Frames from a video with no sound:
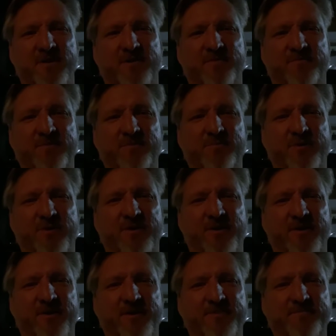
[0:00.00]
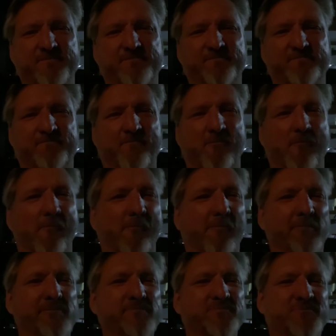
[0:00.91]
everybody,
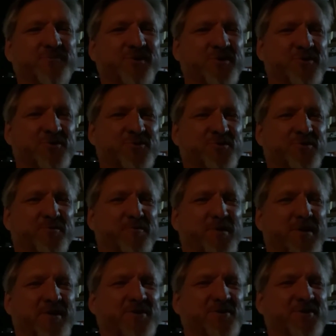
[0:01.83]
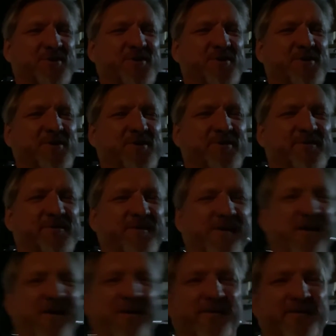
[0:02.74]
Custom Mike's here.
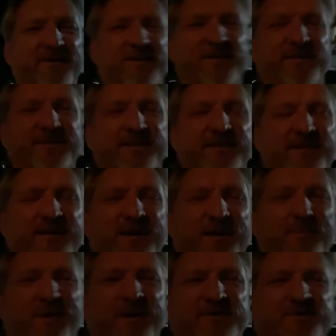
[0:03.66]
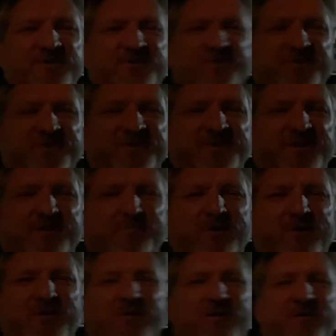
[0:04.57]
I'm actually sitting in
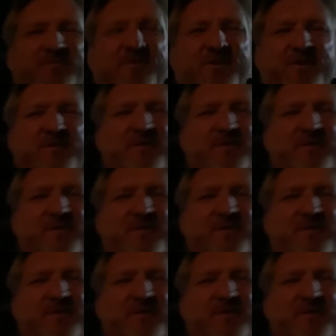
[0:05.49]
my RV.